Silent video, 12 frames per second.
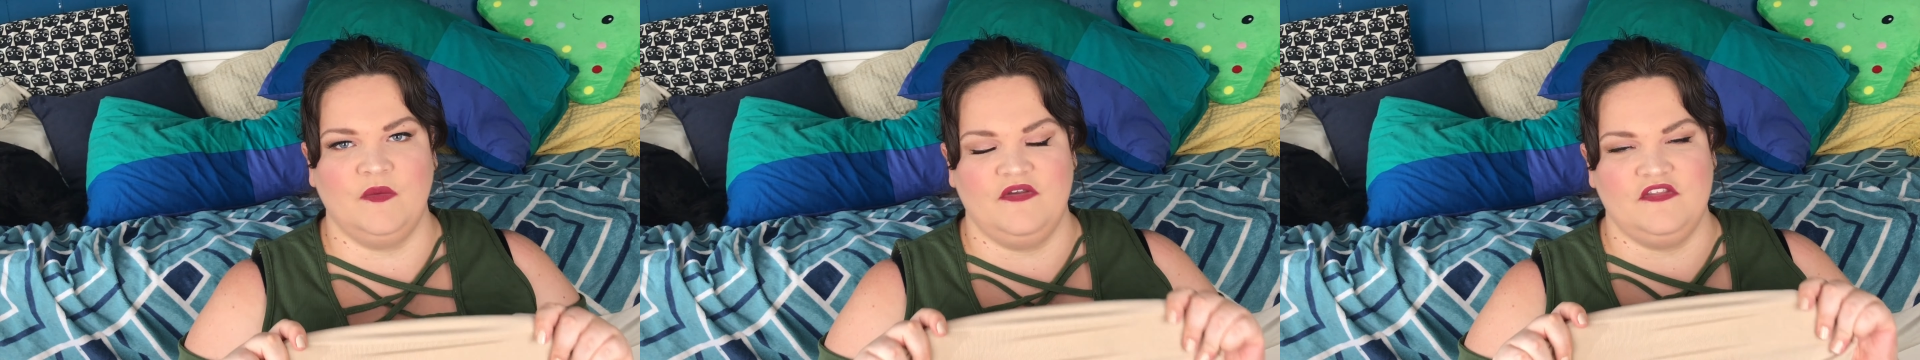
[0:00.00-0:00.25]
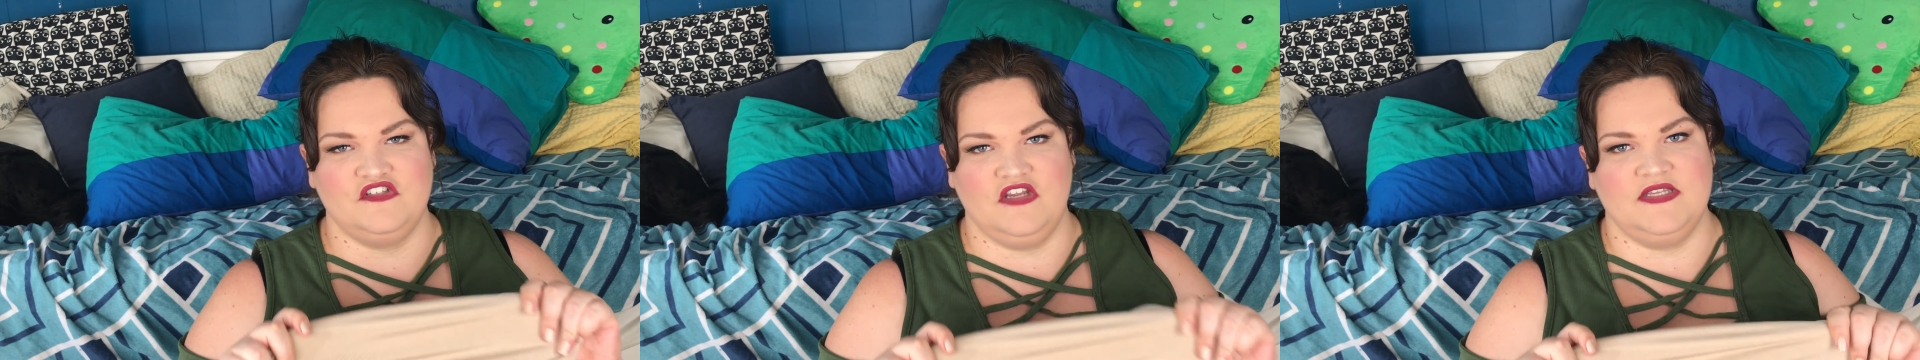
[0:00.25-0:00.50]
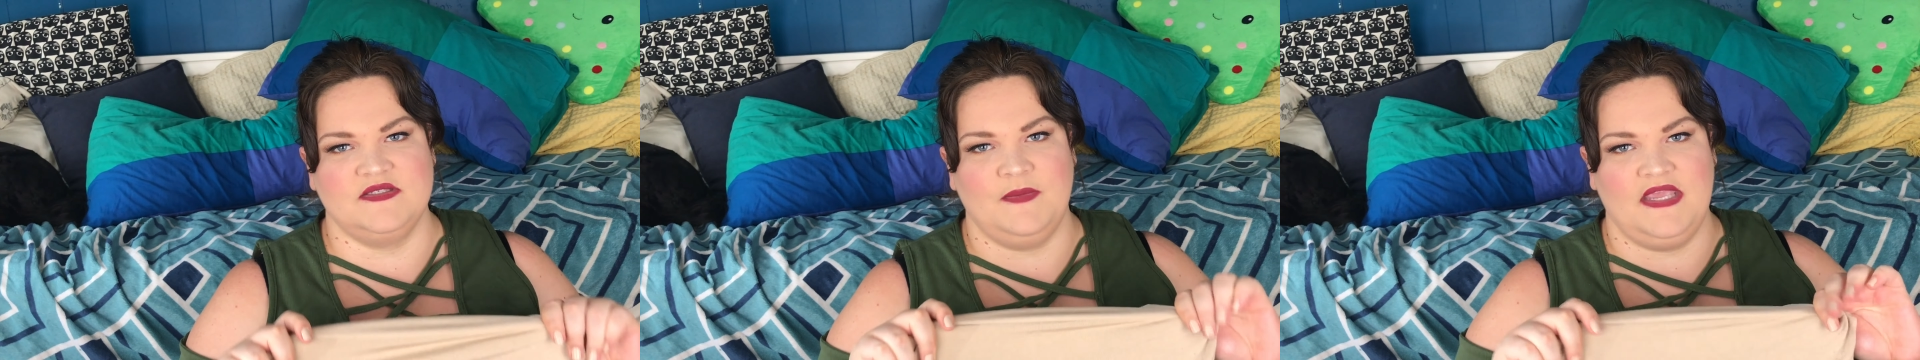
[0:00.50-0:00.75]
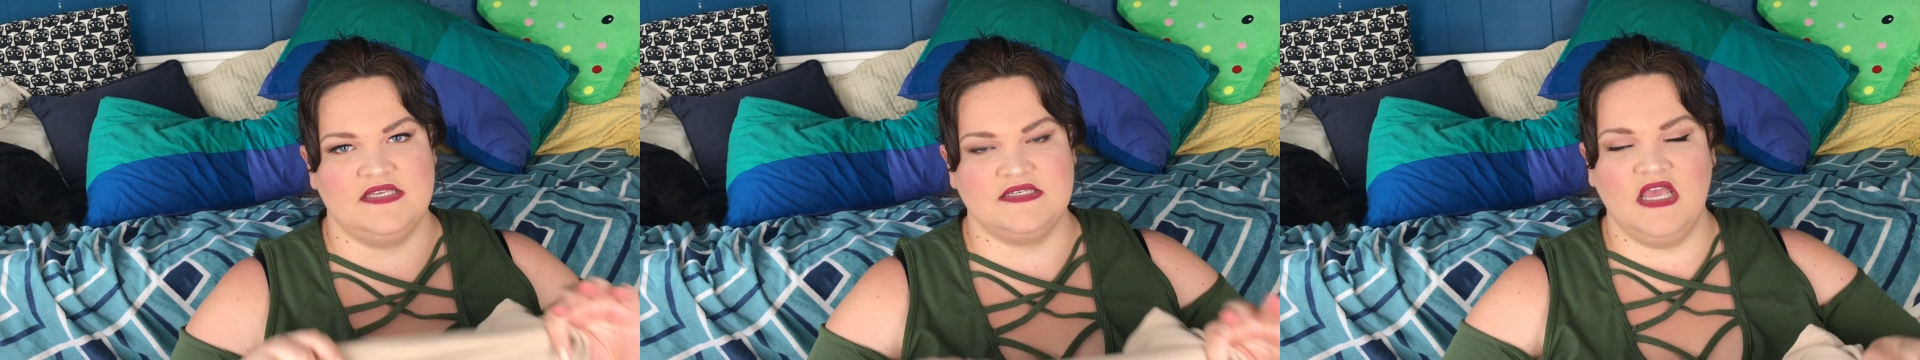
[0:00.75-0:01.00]
where the jeans
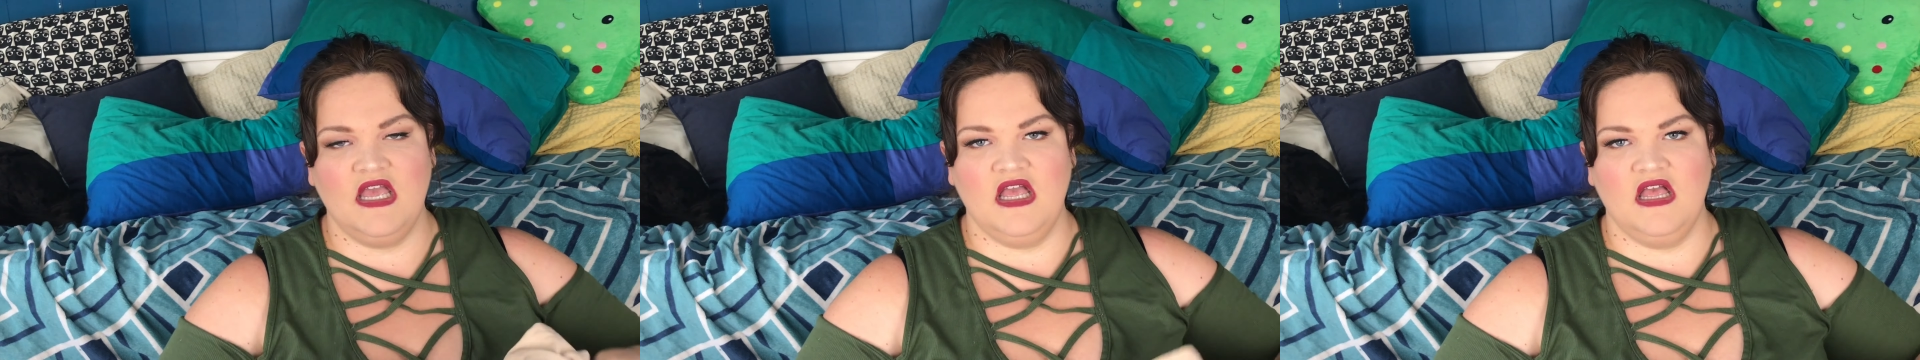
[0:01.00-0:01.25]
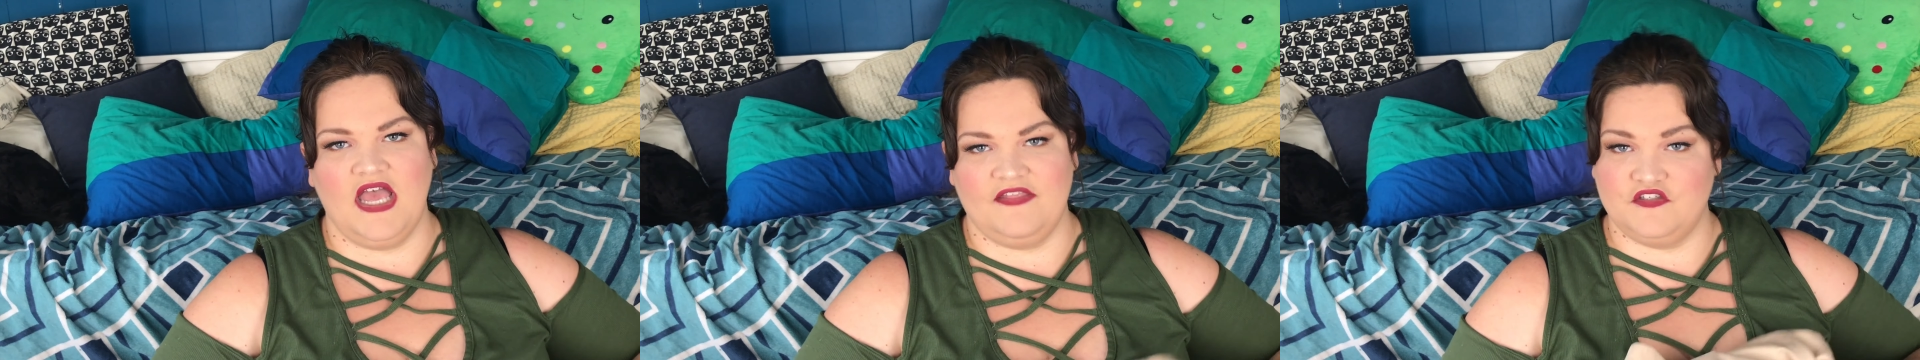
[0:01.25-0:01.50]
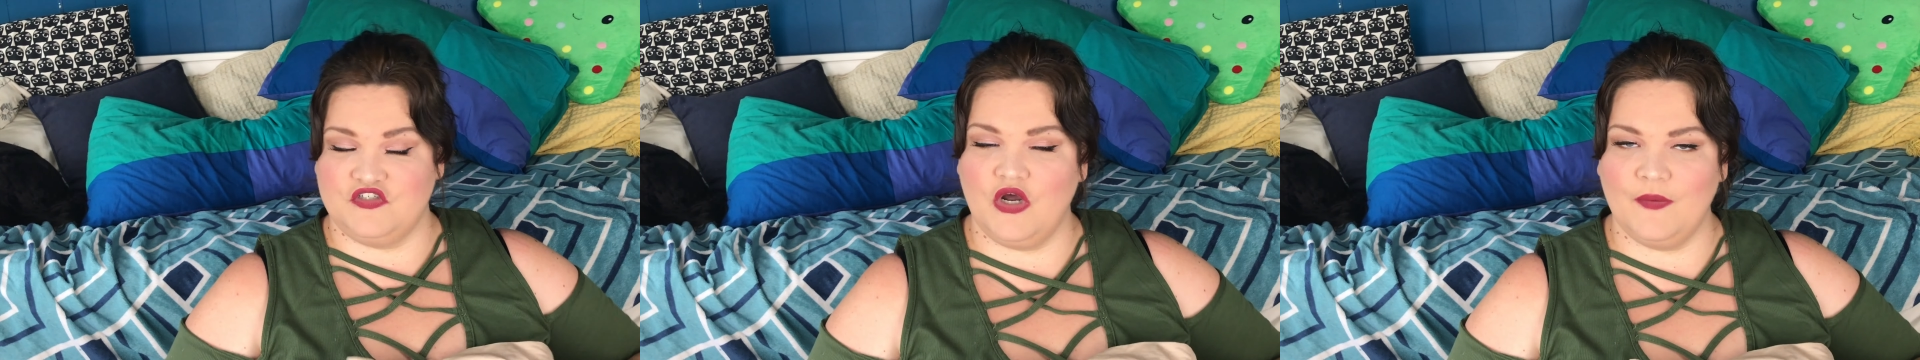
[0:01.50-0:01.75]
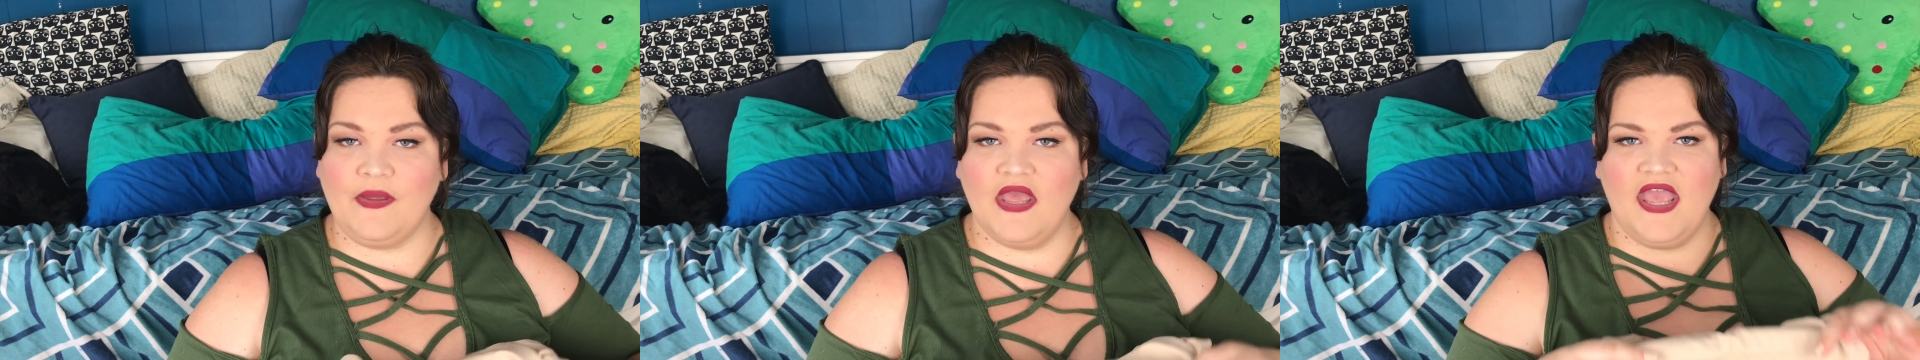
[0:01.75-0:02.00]
meet at the
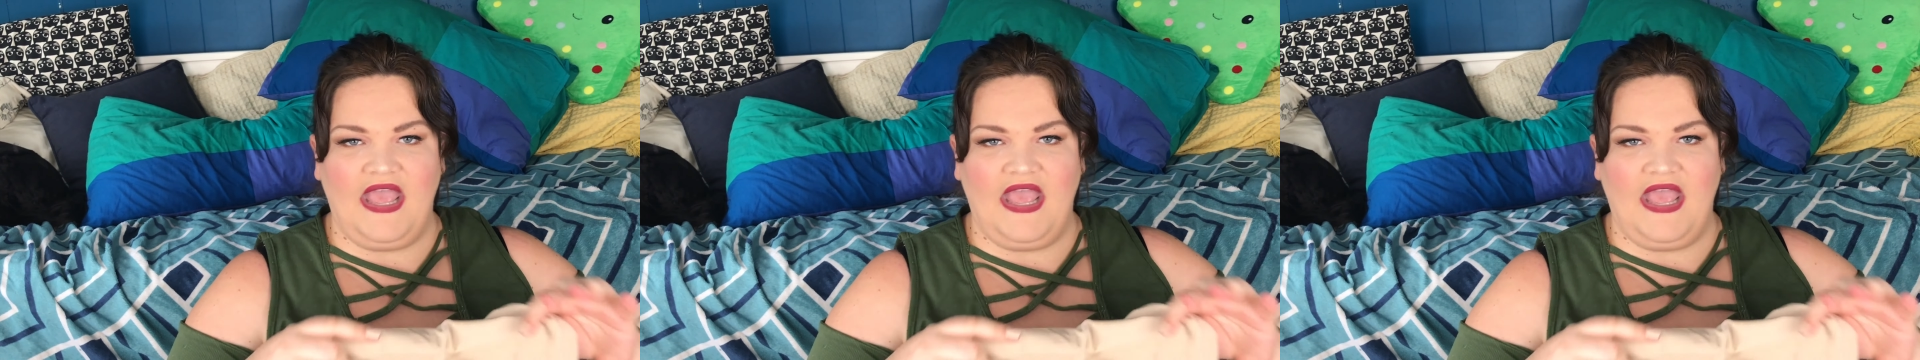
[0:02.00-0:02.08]
top,